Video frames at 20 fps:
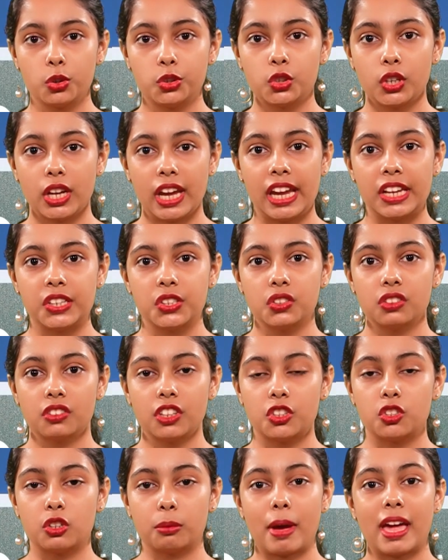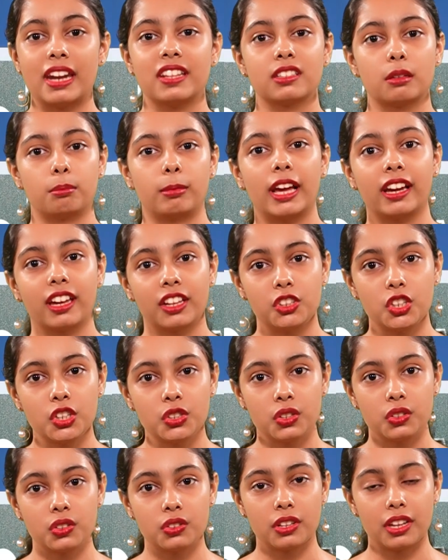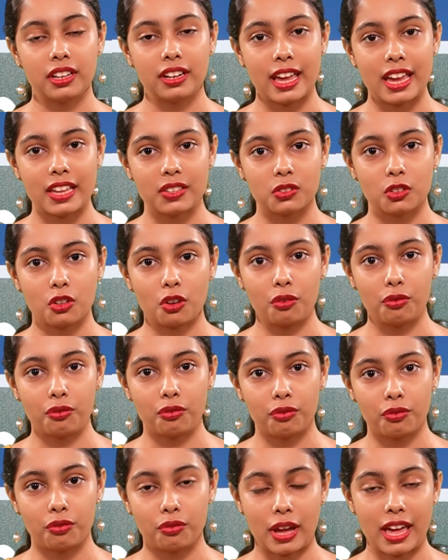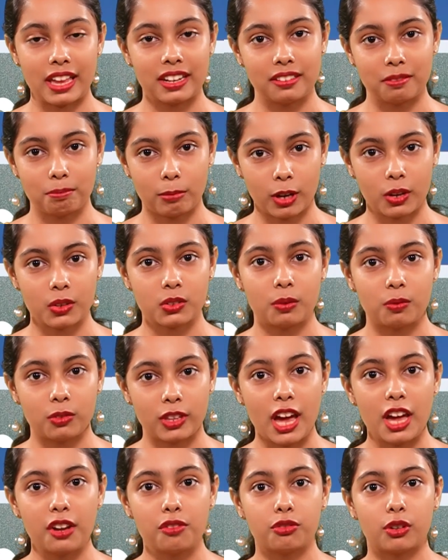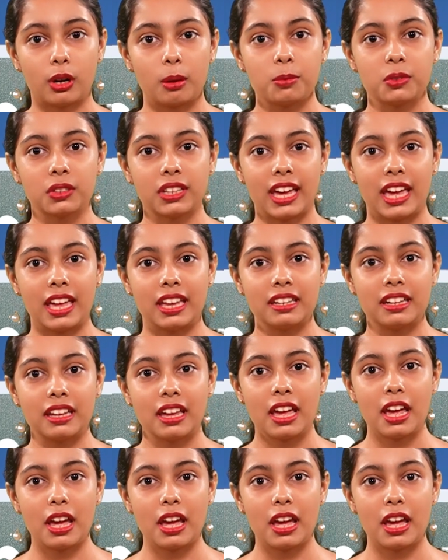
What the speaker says: changes in the demand and supply conditions, and because of that, firms can